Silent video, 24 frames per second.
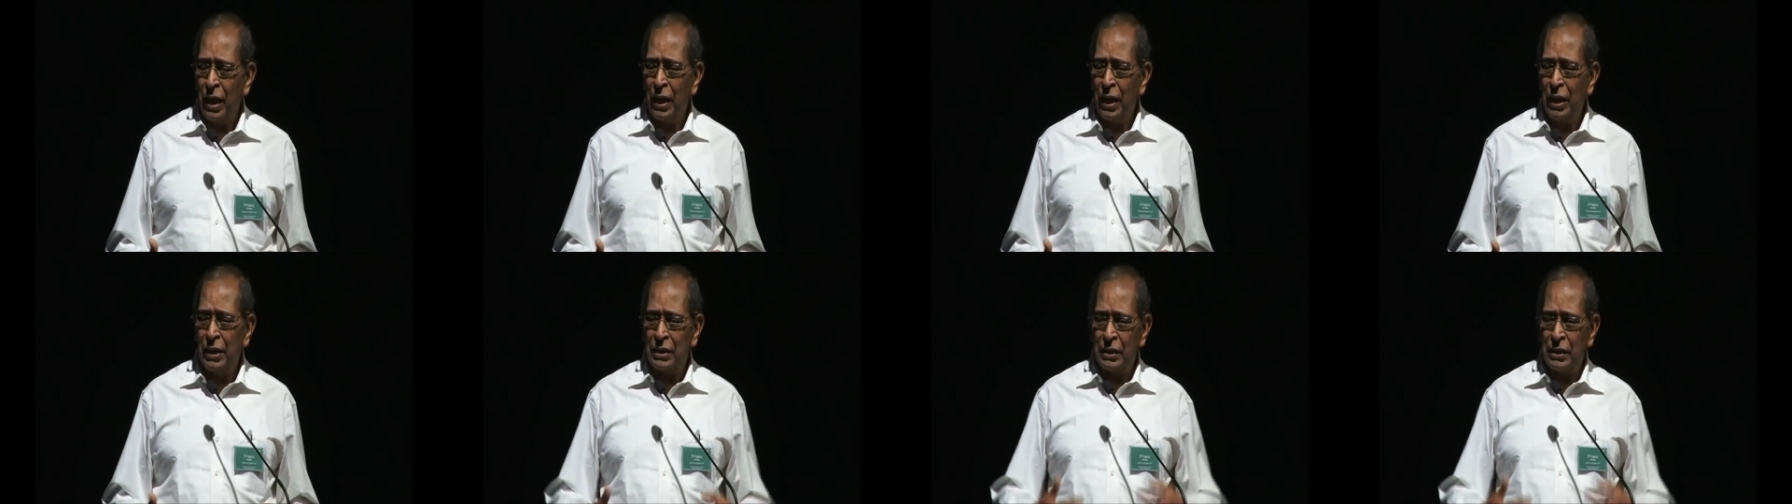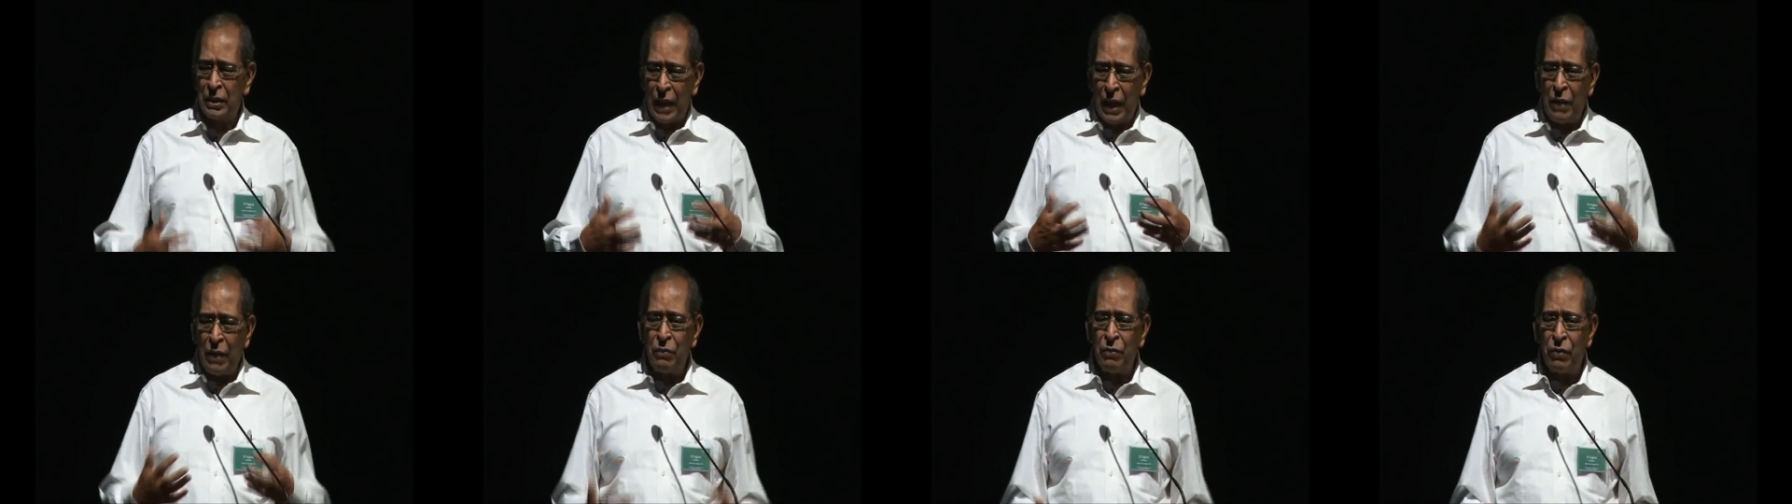
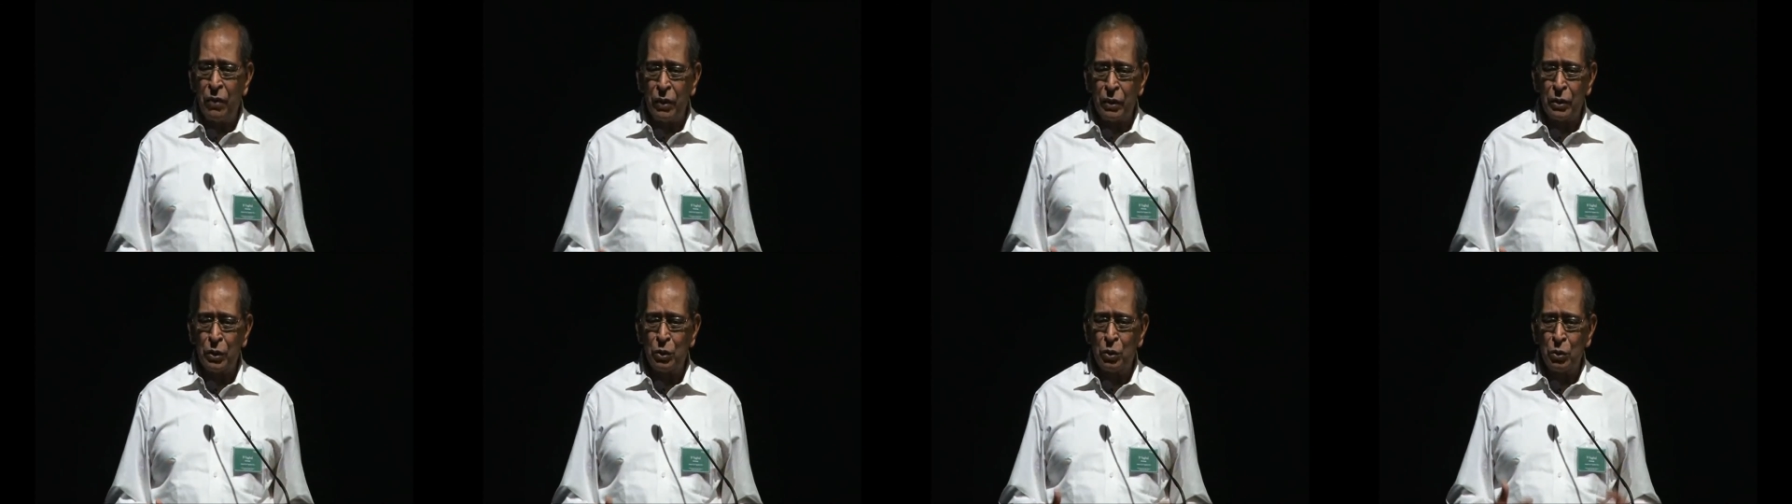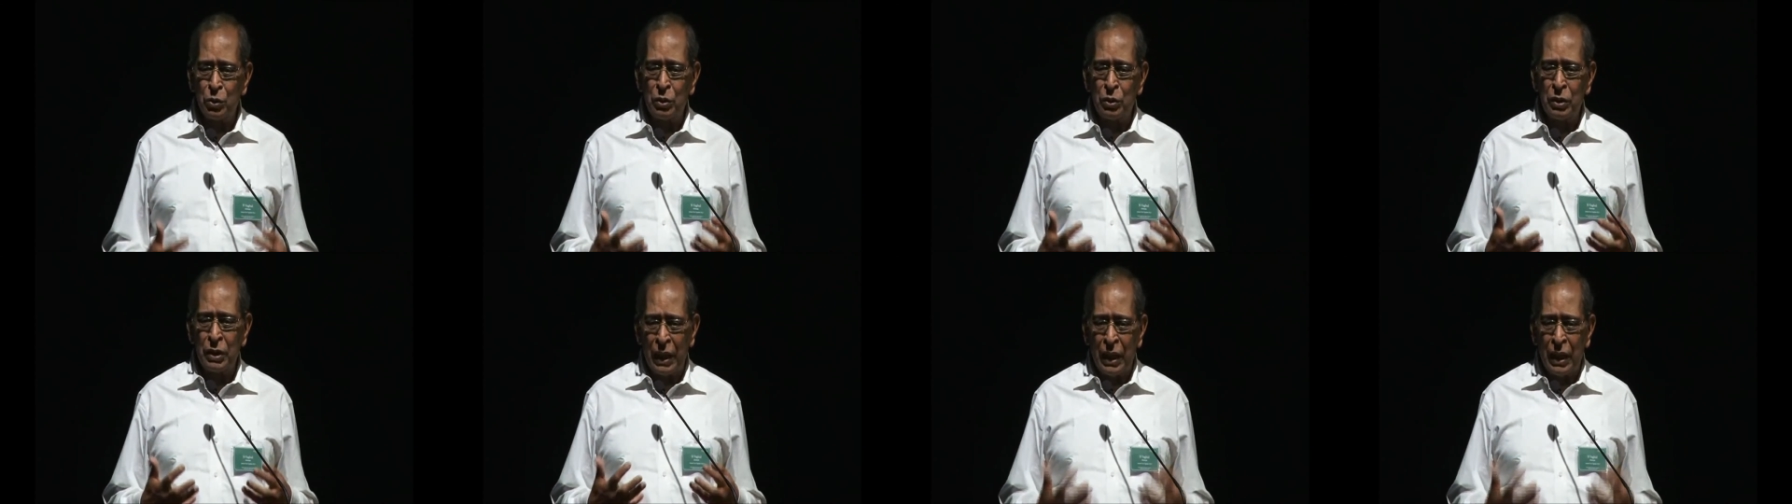It's time for us
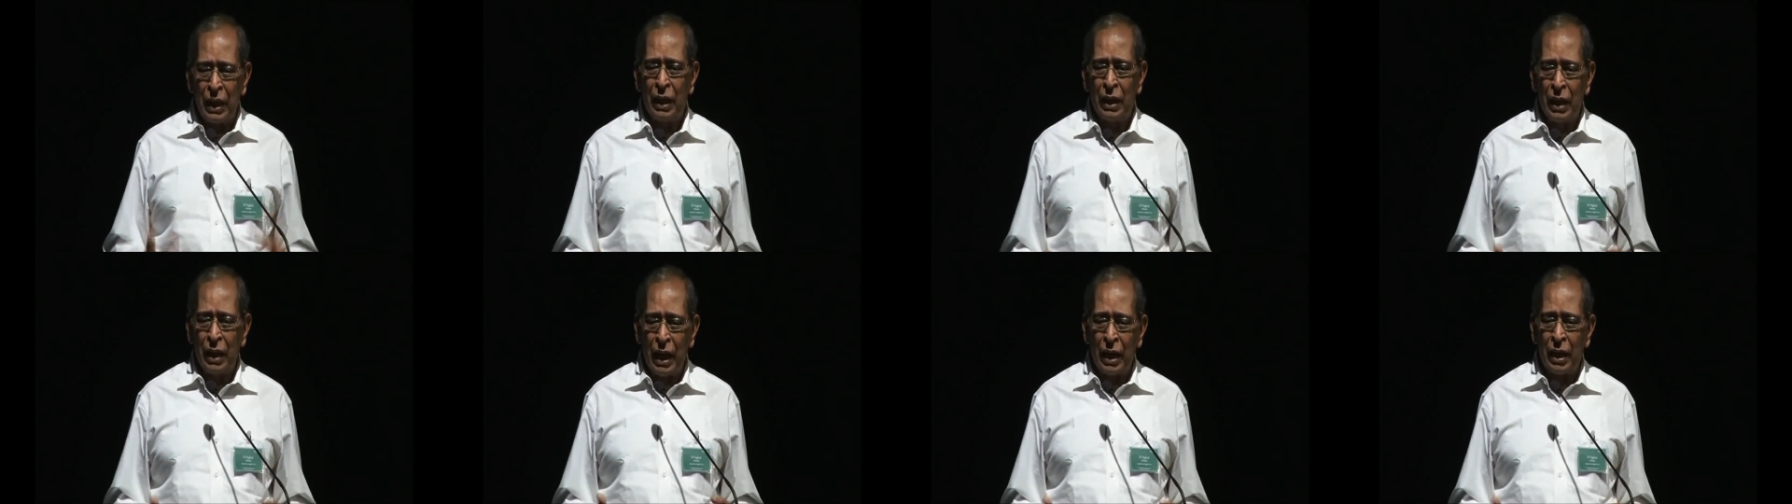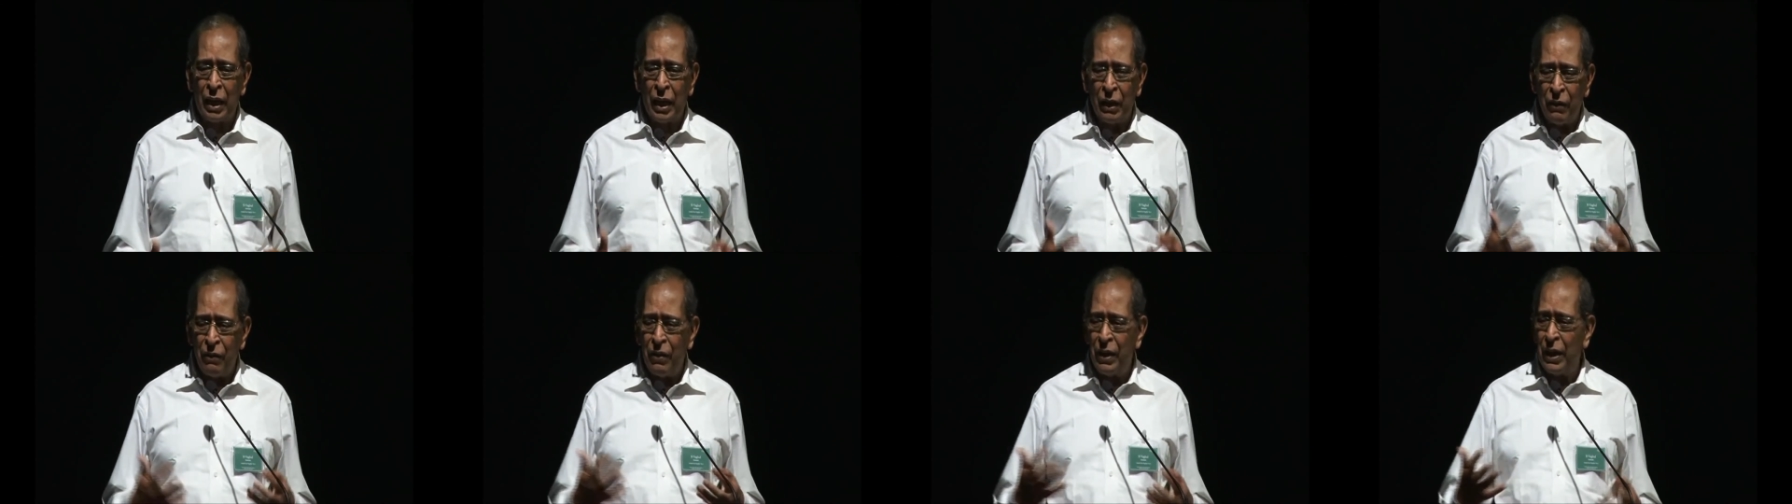to think,
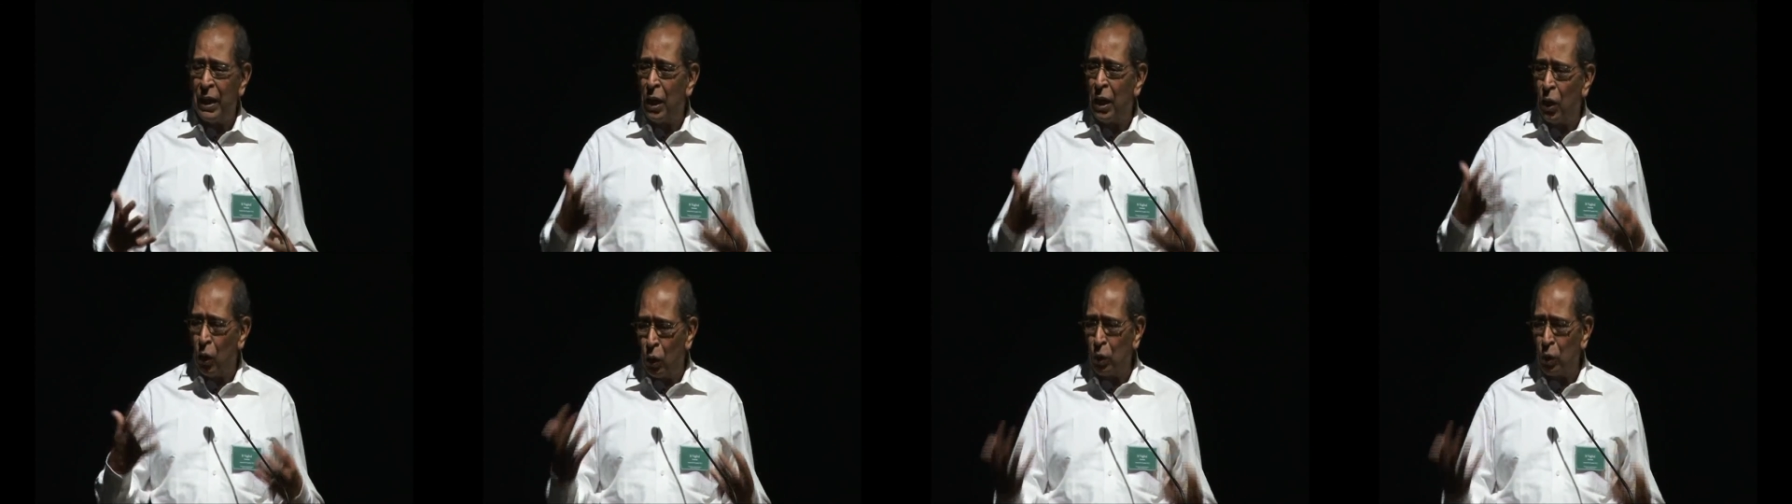and give India